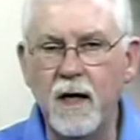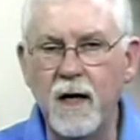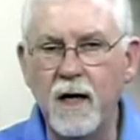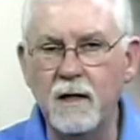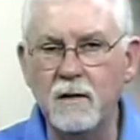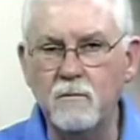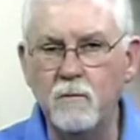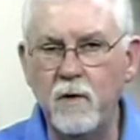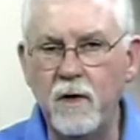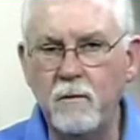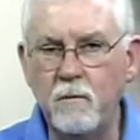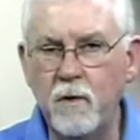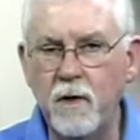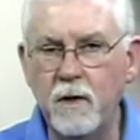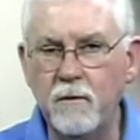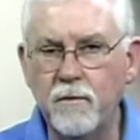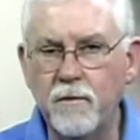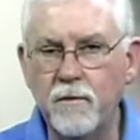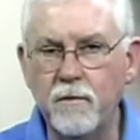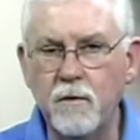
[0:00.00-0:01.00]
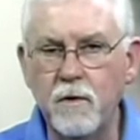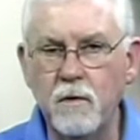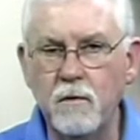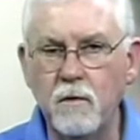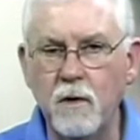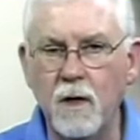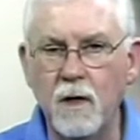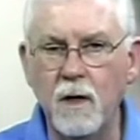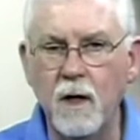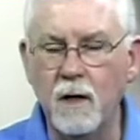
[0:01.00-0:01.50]
as we went
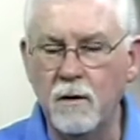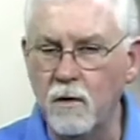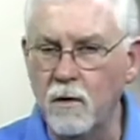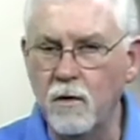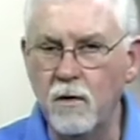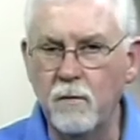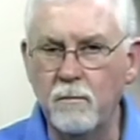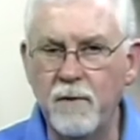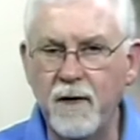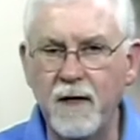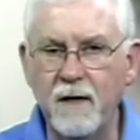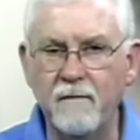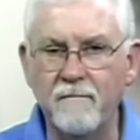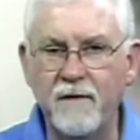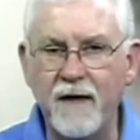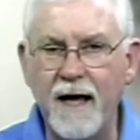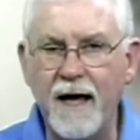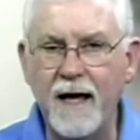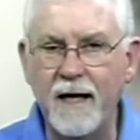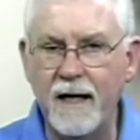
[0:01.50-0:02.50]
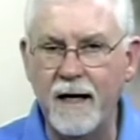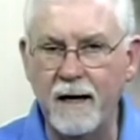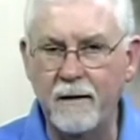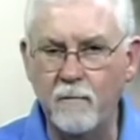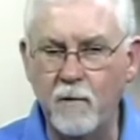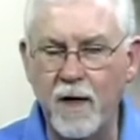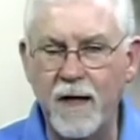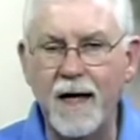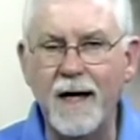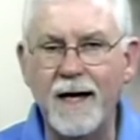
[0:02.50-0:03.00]
through a, a, little bit of that
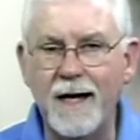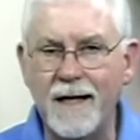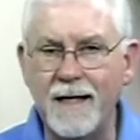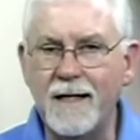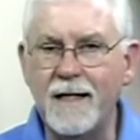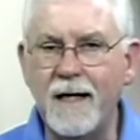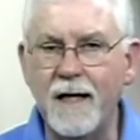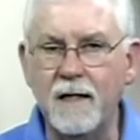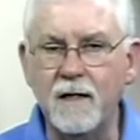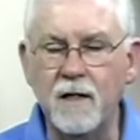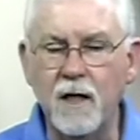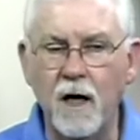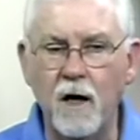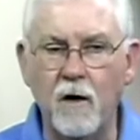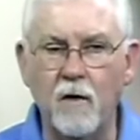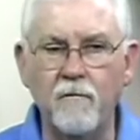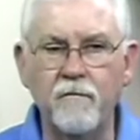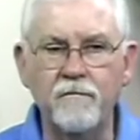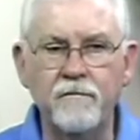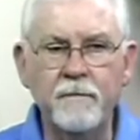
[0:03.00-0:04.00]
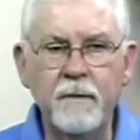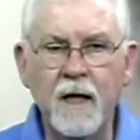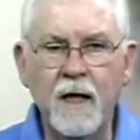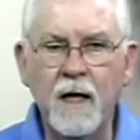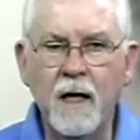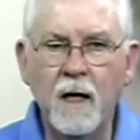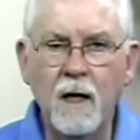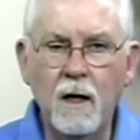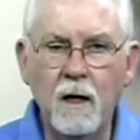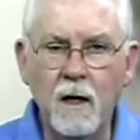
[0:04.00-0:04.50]
and we got it kicked off.
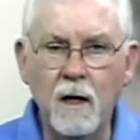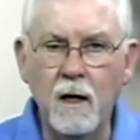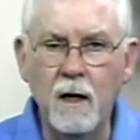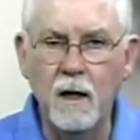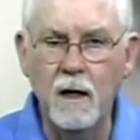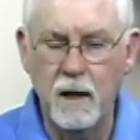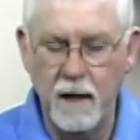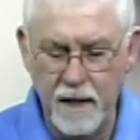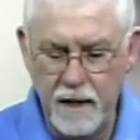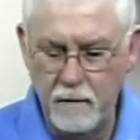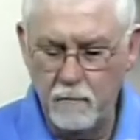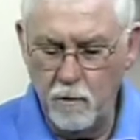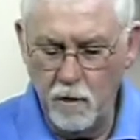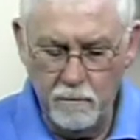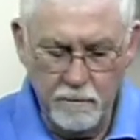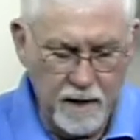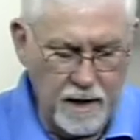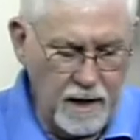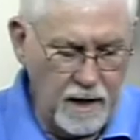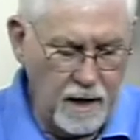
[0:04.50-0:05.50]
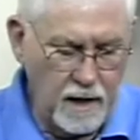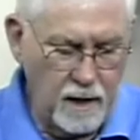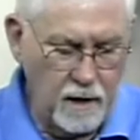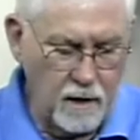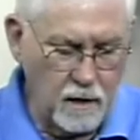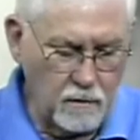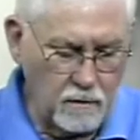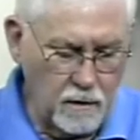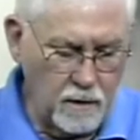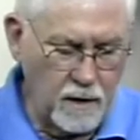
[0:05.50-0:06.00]
he will be
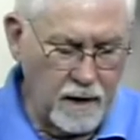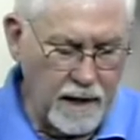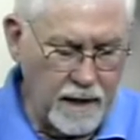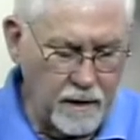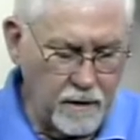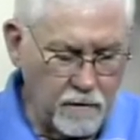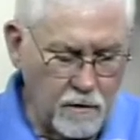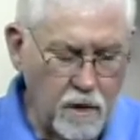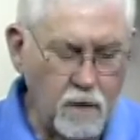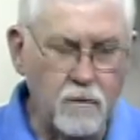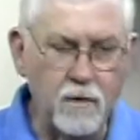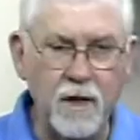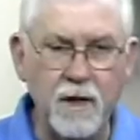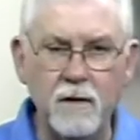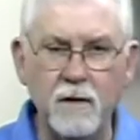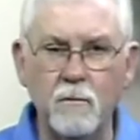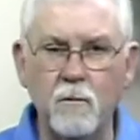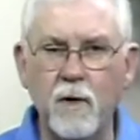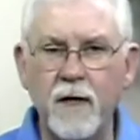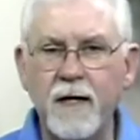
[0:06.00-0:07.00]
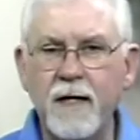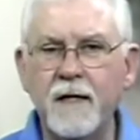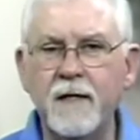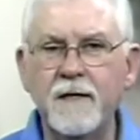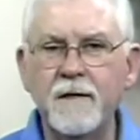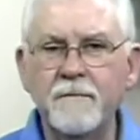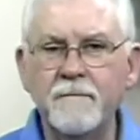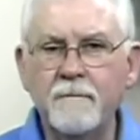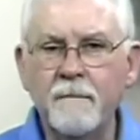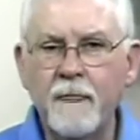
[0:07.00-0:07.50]
here later on in the
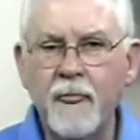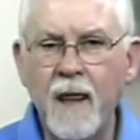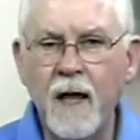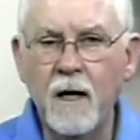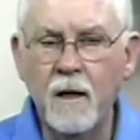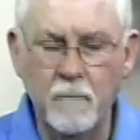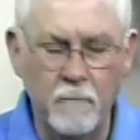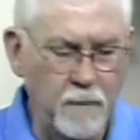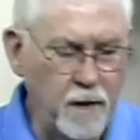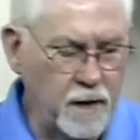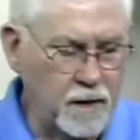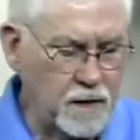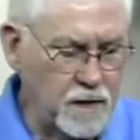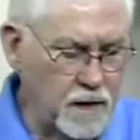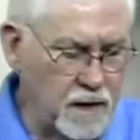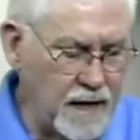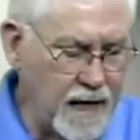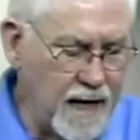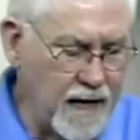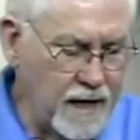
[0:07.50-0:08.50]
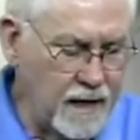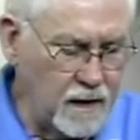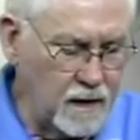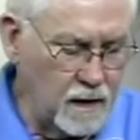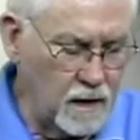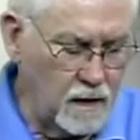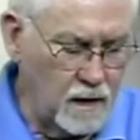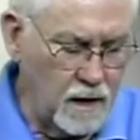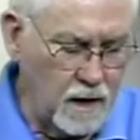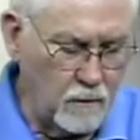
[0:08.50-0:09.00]
week. But tonight,
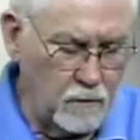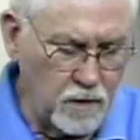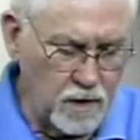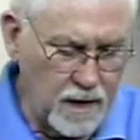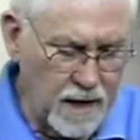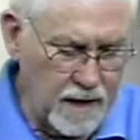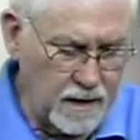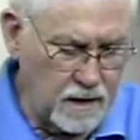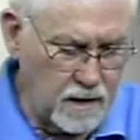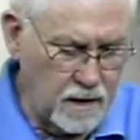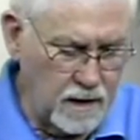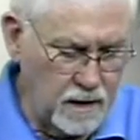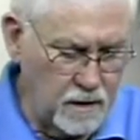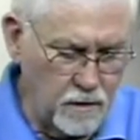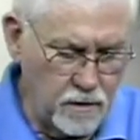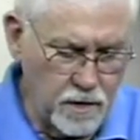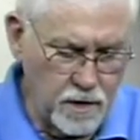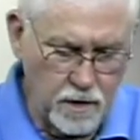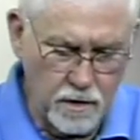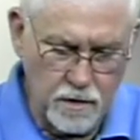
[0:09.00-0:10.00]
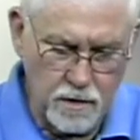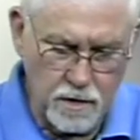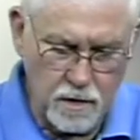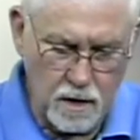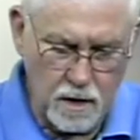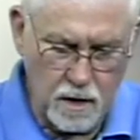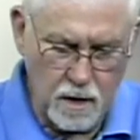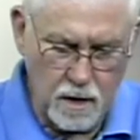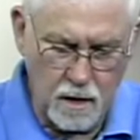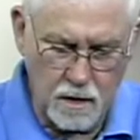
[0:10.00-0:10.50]
uh, I would like to
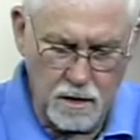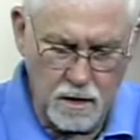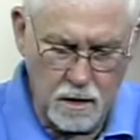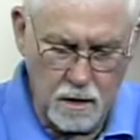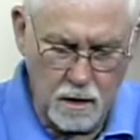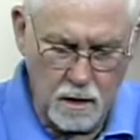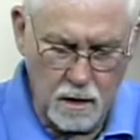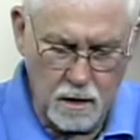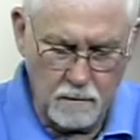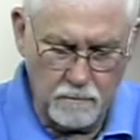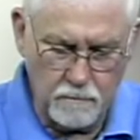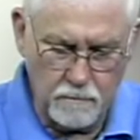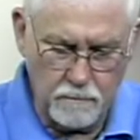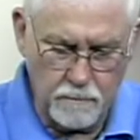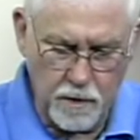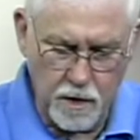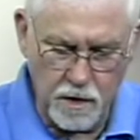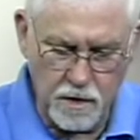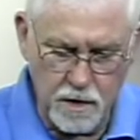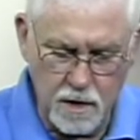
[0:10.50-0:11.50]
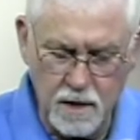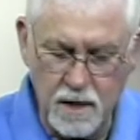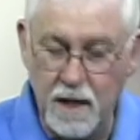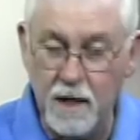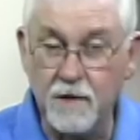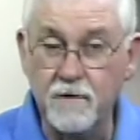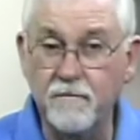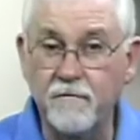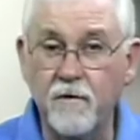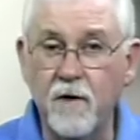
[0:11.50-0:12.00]
introduce a, a person
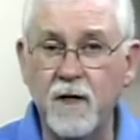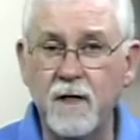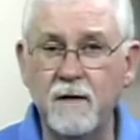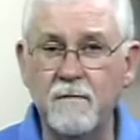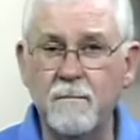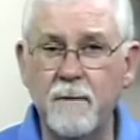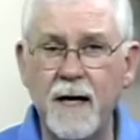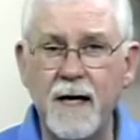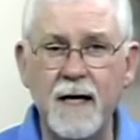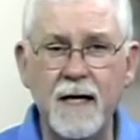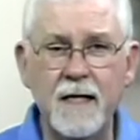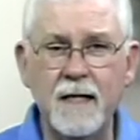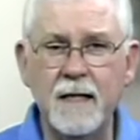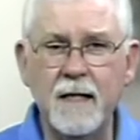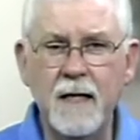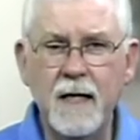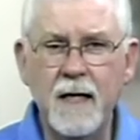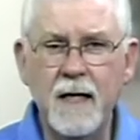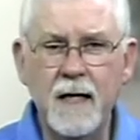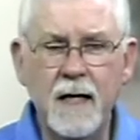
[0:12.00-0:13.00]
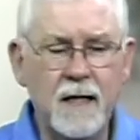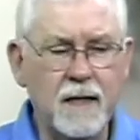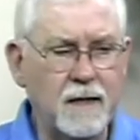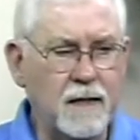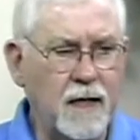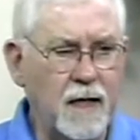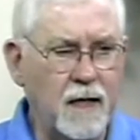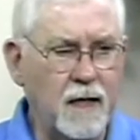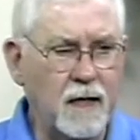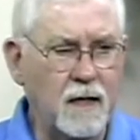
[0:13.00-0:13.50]
that is a friend of mine
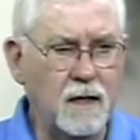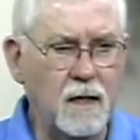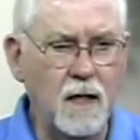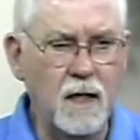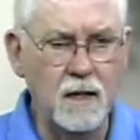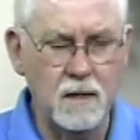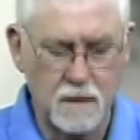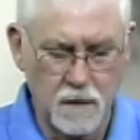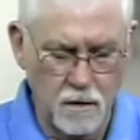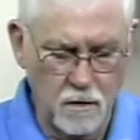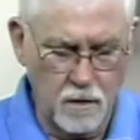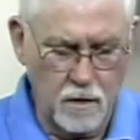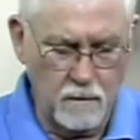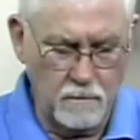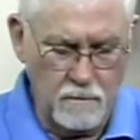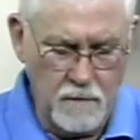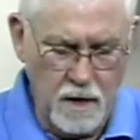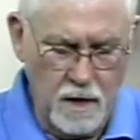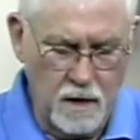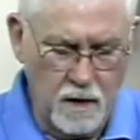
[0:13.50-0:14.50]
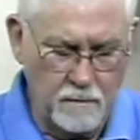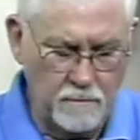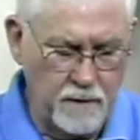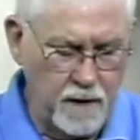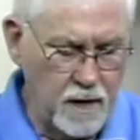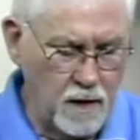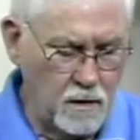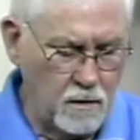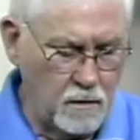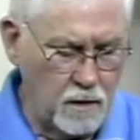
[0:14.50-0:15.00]
that is, going to
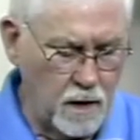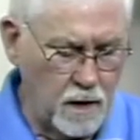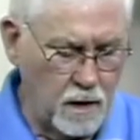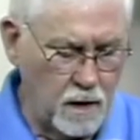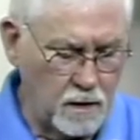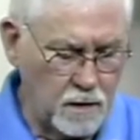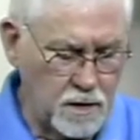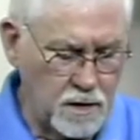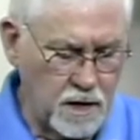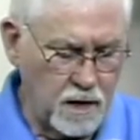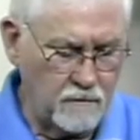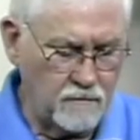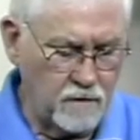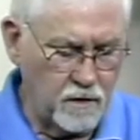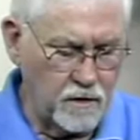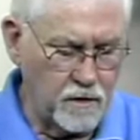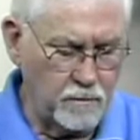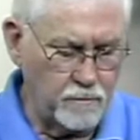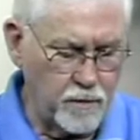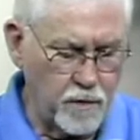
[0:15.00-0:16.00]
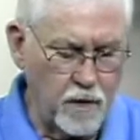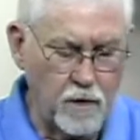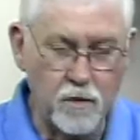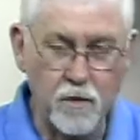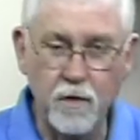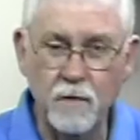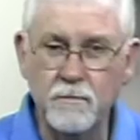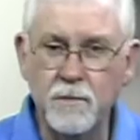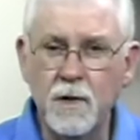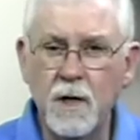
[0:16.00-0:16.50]
be on uh, several of the
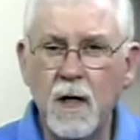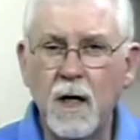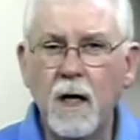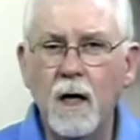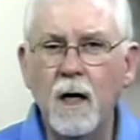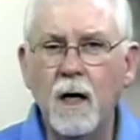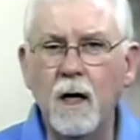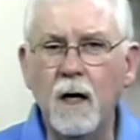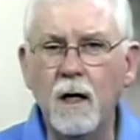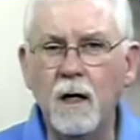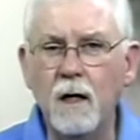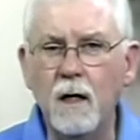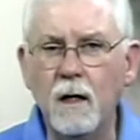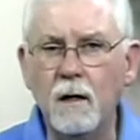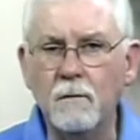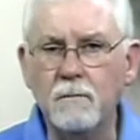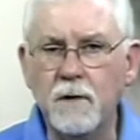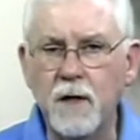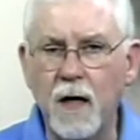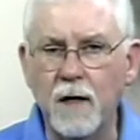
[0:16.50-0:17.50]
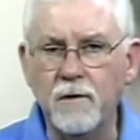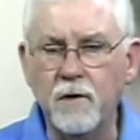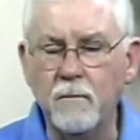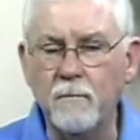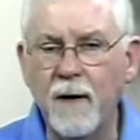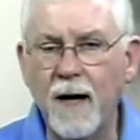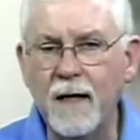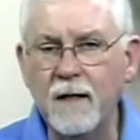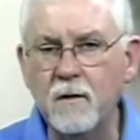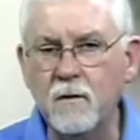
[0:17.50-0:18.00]
programs. Uh,
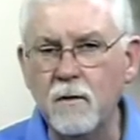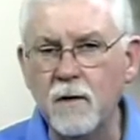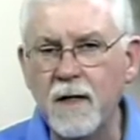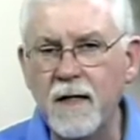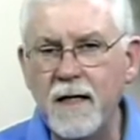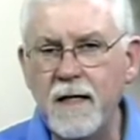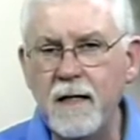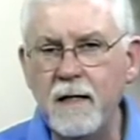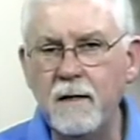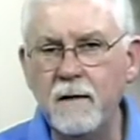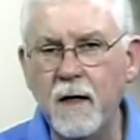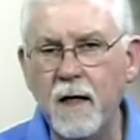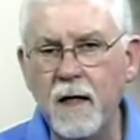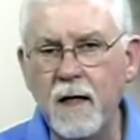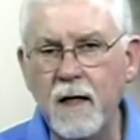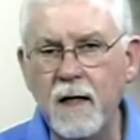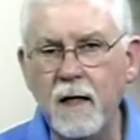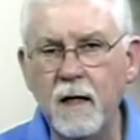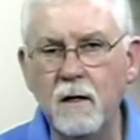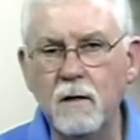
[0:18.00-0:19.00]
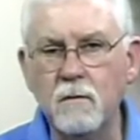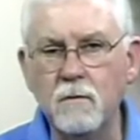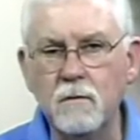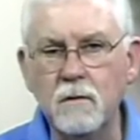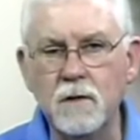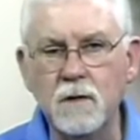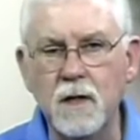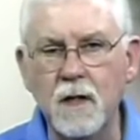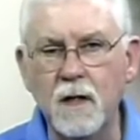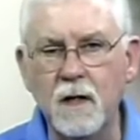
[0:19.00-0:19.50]
Dr. Michael Lee, he
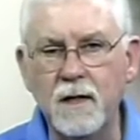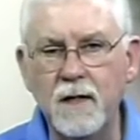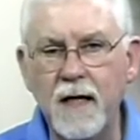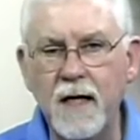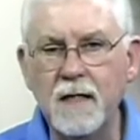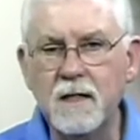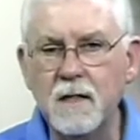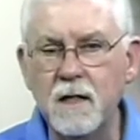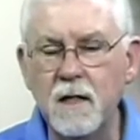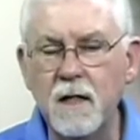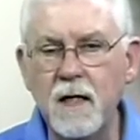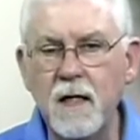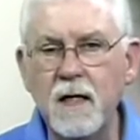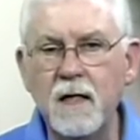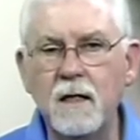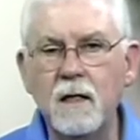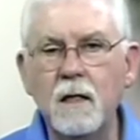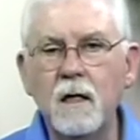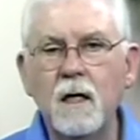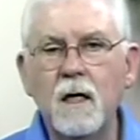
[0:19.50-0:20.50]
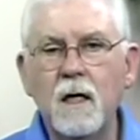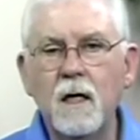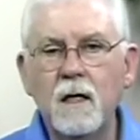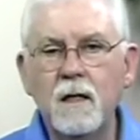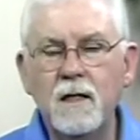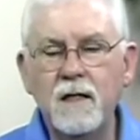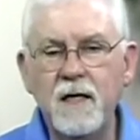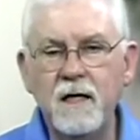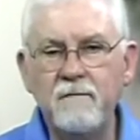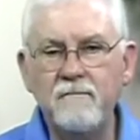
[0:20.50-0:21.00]
owns Destiny
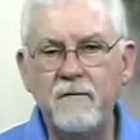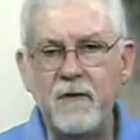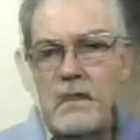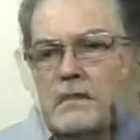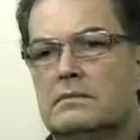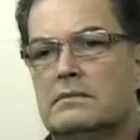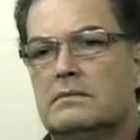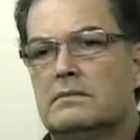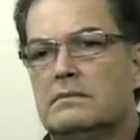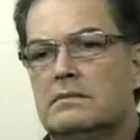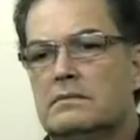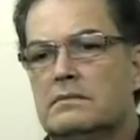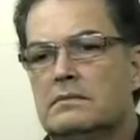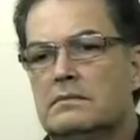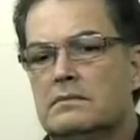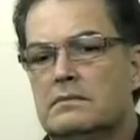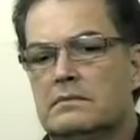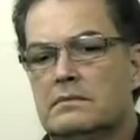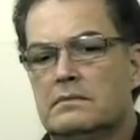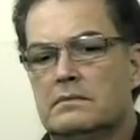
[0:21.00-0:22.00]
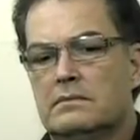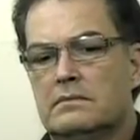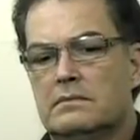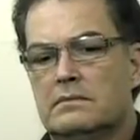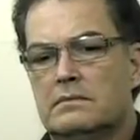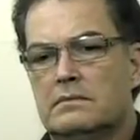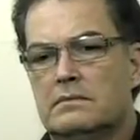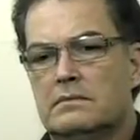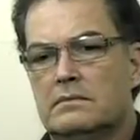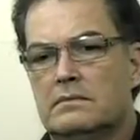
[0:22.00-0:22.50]
TV
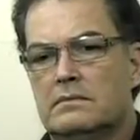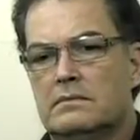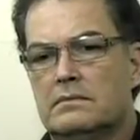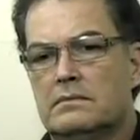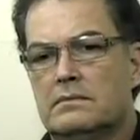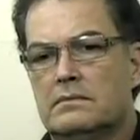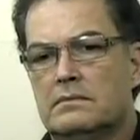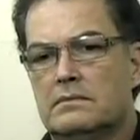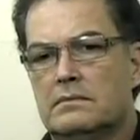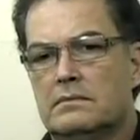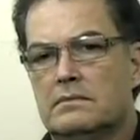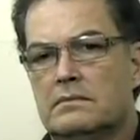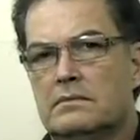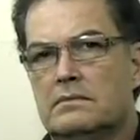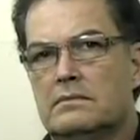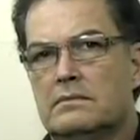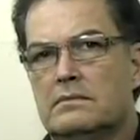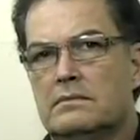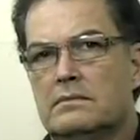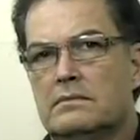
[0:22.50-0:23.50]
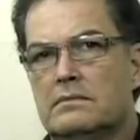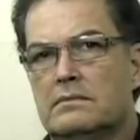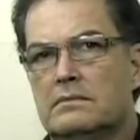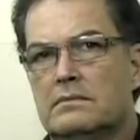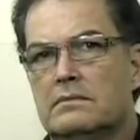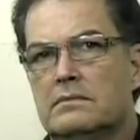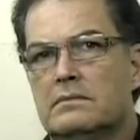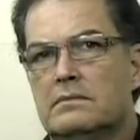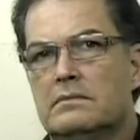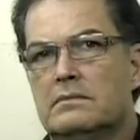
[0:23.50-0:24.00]
in uh, the panhandle of
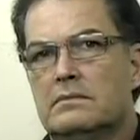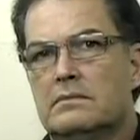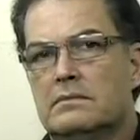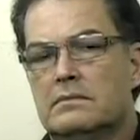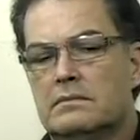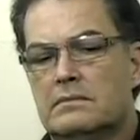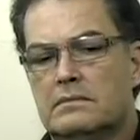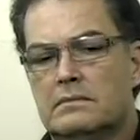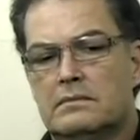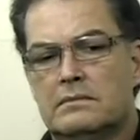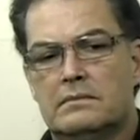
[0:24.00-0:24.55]
Florida. He has a,